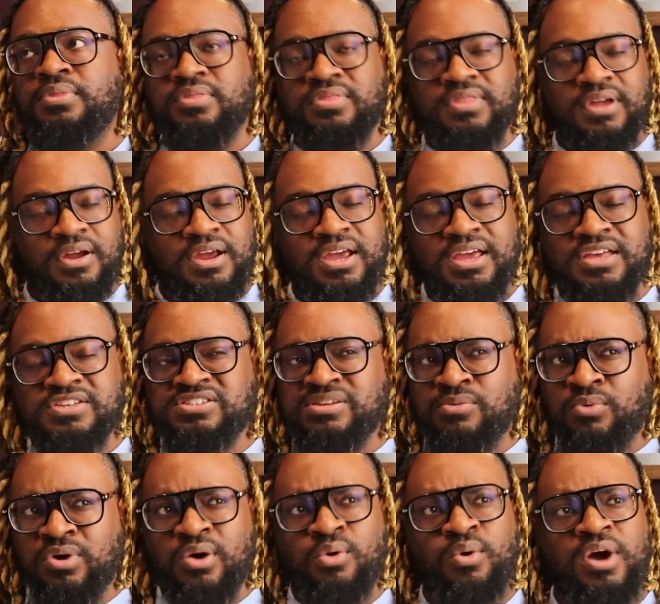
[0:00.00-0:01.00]
there is
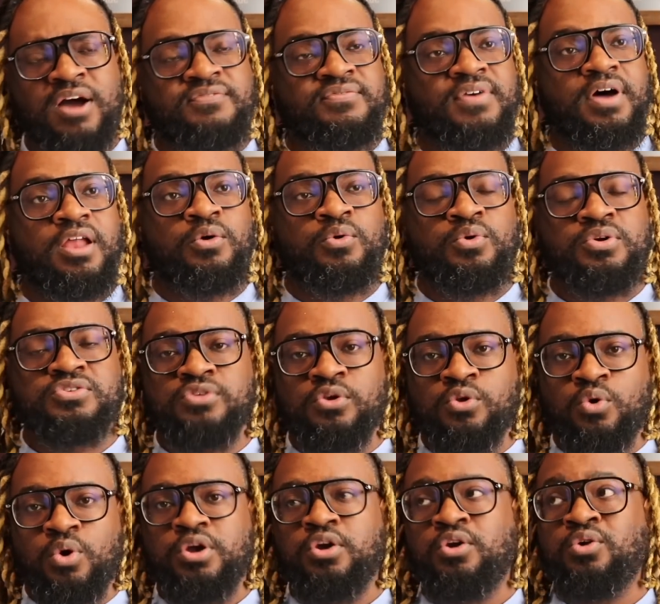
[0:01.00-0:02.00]
someone who I follow who is a
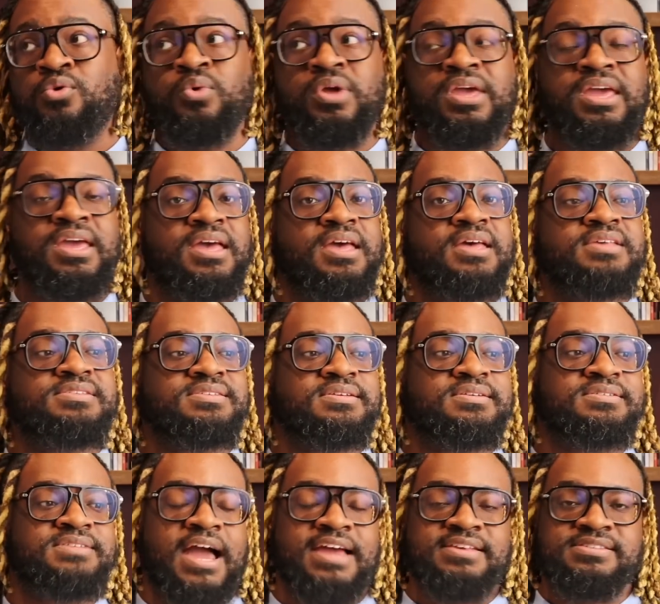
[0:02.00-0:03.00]
lawyer who is
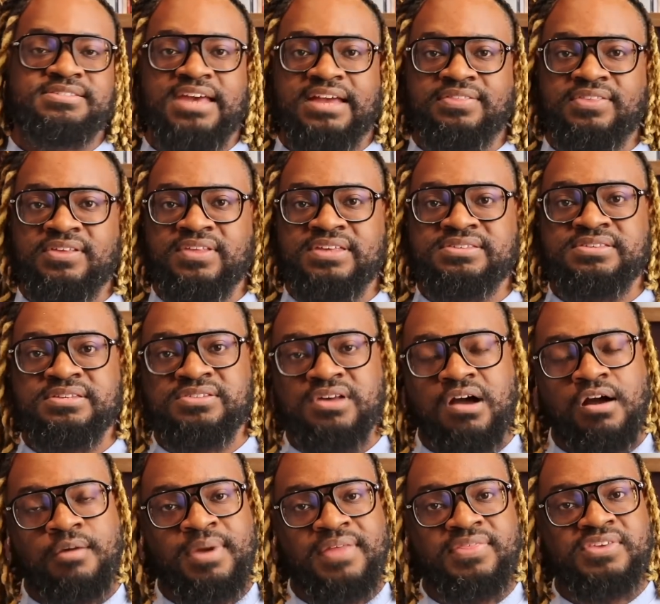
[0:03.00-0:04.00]
dissecting this and
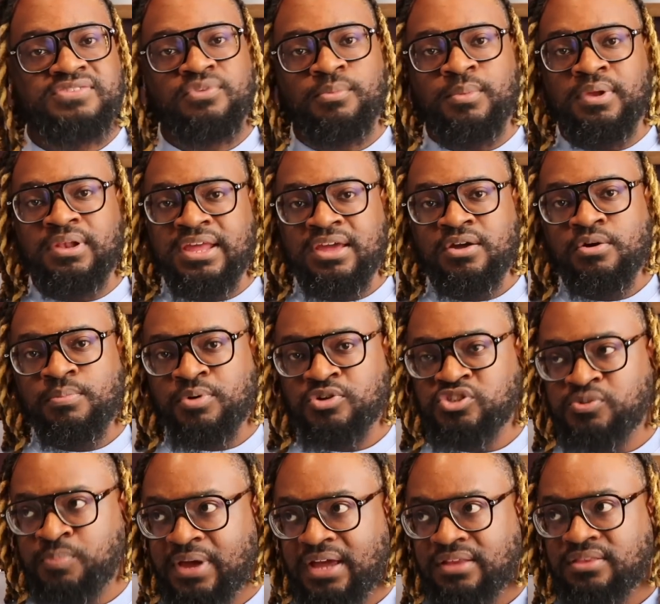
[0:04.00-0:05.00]
talking about this from a legal
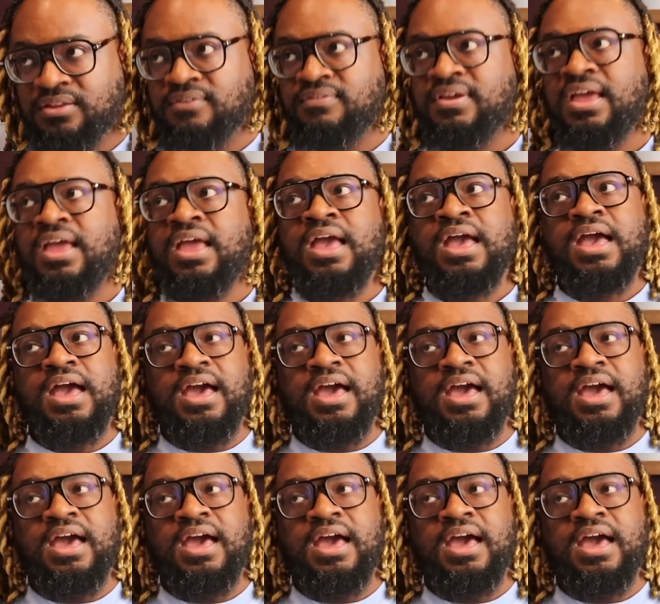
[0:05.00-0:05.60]
perspective,